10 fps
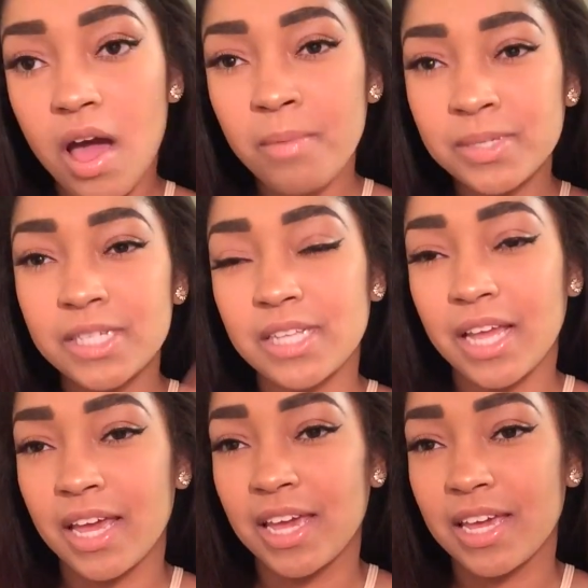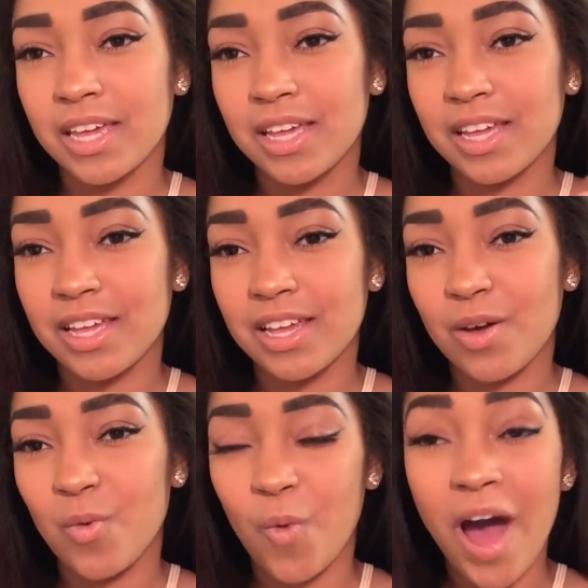I'm just like,
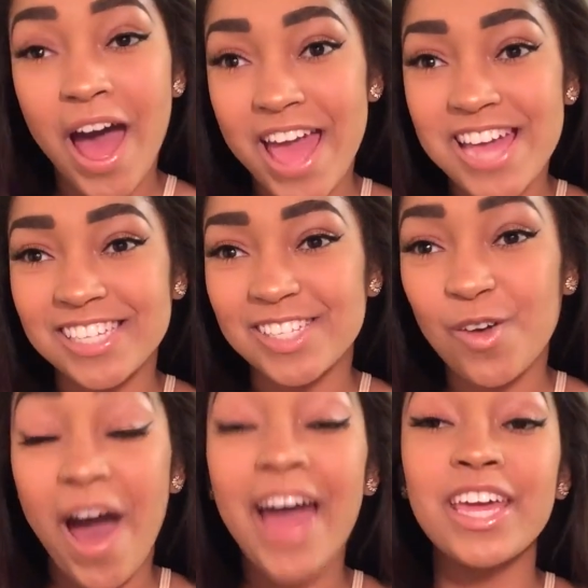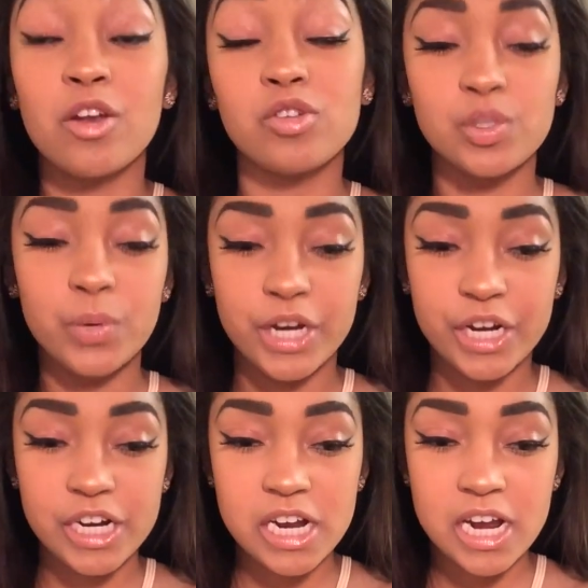why? So I get on Twitter